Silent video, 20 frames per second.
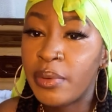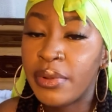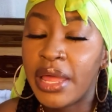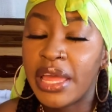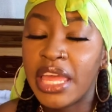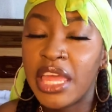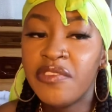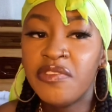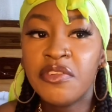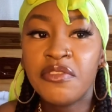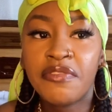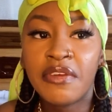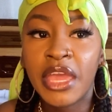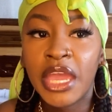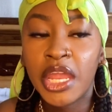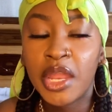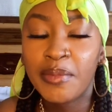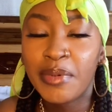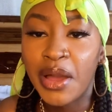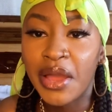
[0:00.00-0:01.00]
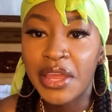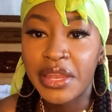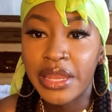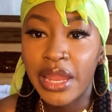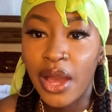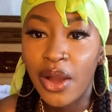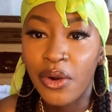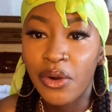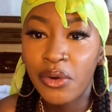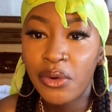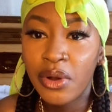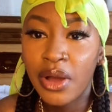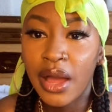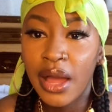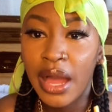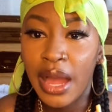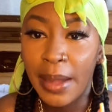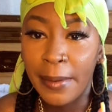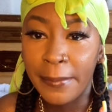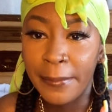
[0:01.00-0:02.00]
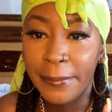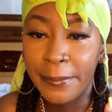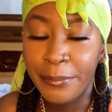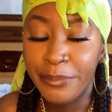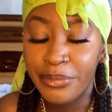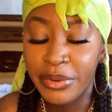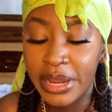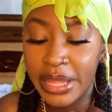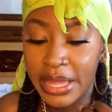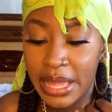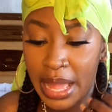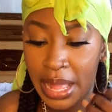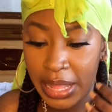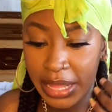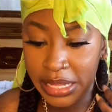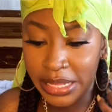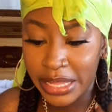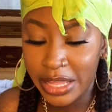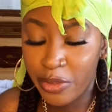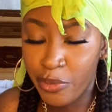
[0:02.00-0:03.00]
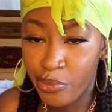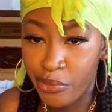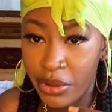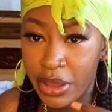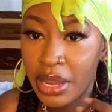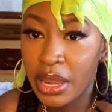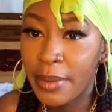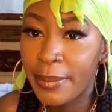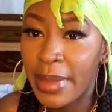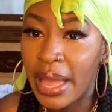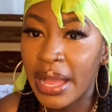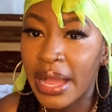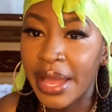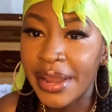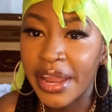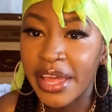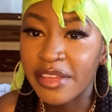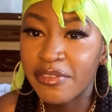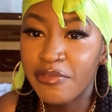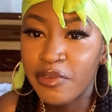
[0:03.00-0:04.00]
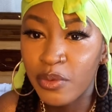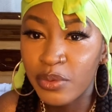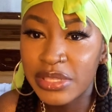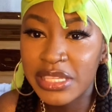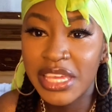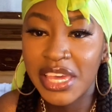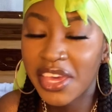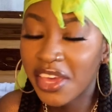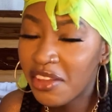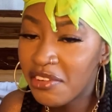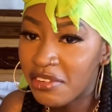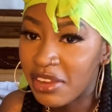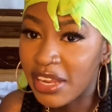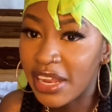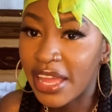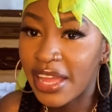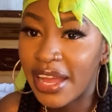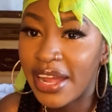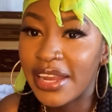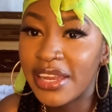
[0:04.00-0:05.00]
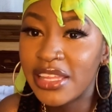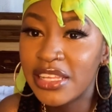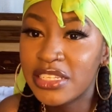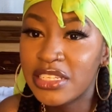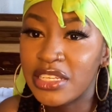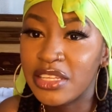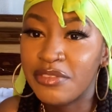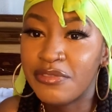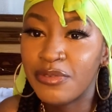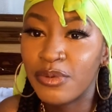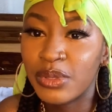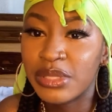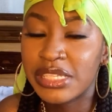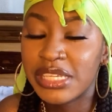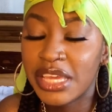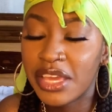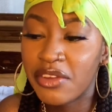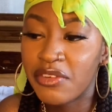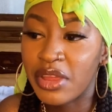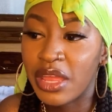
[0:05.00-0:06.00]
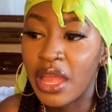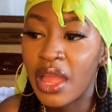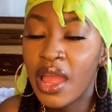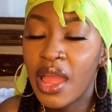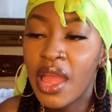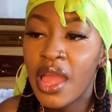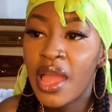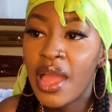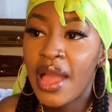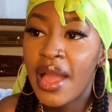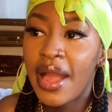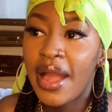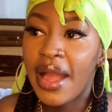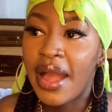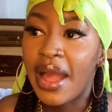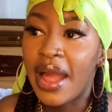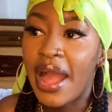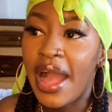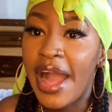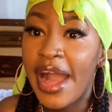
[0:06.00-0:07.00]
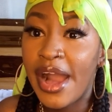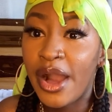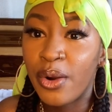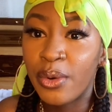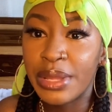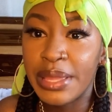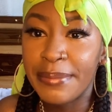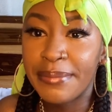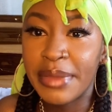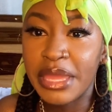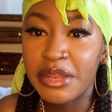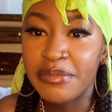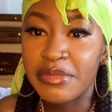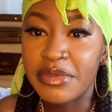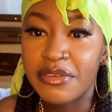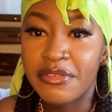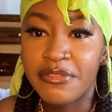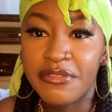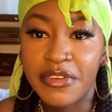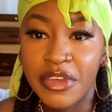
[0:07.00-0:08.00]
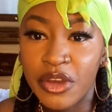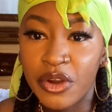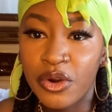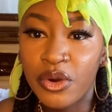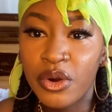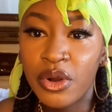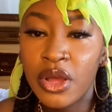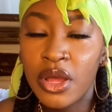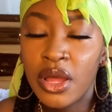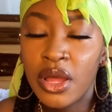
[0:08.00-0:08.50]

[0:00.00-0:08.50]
Like, even thinking about it now, it's bringing it back, and I feel teary. Like, I literally feel teary at how it made me feel.